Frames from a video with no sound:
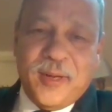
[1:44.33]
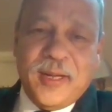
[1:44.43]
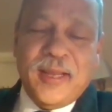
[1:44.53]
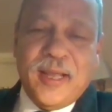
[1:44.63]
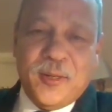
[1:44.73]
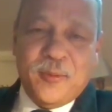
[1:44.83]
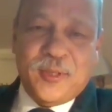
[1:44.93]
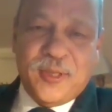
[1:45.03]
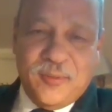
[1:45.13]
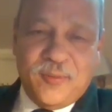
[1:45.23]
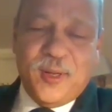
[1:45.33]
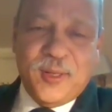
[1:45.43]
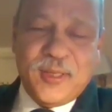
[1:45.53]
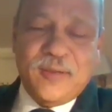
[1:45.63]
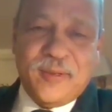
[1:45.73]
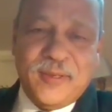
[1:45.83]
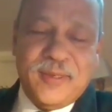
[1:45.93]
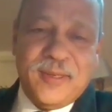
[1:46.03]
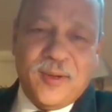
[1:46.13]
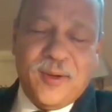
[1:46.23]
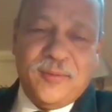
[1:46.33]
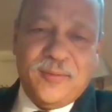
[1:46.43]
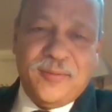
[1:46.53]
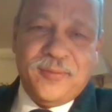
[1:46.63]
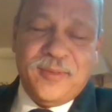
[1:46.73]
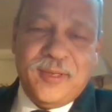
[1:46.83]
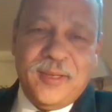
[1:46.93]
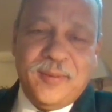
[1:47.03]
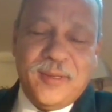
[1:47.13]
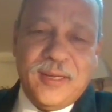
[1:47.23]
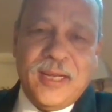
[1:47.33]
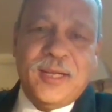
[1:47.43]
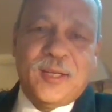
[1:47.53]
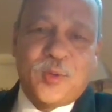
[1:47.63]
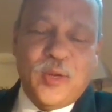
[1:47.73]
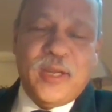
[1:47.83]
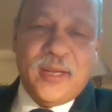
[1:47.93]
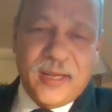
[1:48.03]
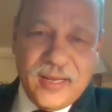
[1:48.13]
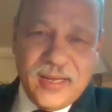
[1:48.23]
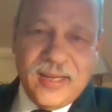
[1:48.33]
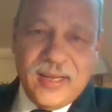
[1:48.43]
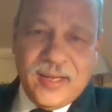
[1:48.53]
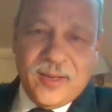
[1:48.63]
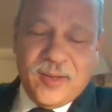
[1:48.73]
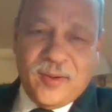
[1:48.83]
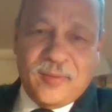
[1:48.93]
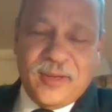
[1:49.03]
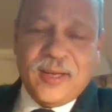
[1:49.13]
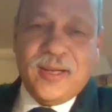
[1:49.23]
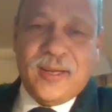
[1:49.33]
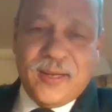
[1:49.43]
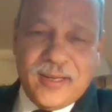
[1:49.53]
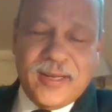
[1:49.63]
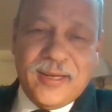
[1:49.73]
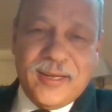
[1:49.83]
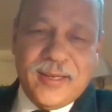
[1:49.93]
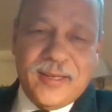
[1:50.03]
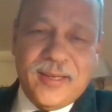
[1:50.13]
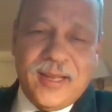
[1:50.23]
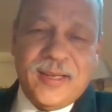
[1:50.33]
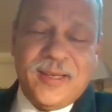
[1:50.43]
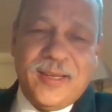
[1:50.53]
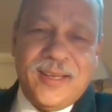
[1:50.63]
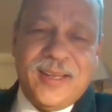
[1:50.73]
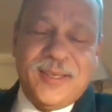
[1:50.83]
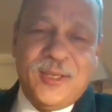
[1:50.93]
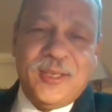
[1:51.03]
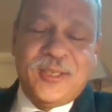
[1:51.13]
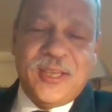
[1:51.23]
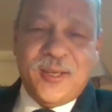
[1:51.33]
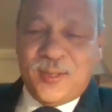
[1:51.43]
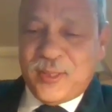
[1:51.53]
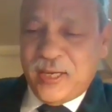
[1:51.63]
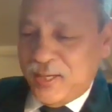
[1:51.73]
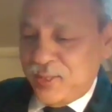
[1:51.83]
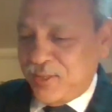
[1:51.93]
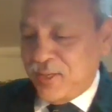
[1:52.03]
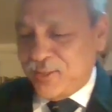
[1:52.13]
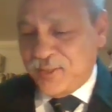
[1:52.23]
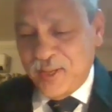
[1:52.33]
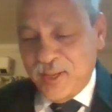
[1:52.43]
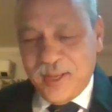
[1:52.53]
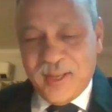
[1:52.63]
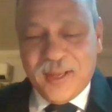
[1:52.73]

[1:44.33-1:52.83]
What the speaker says: wedding anniversary 47 of the late Queen of England, and she shares this